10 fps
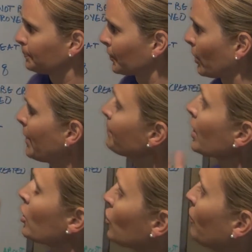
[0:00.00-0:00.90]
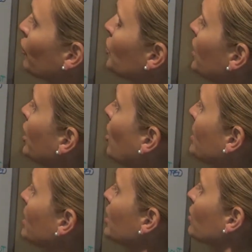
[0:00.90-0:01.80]
Okay, so first thing you
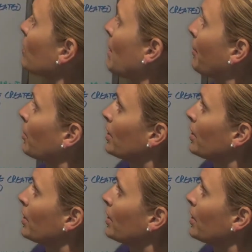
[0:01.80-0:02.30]
always need to remember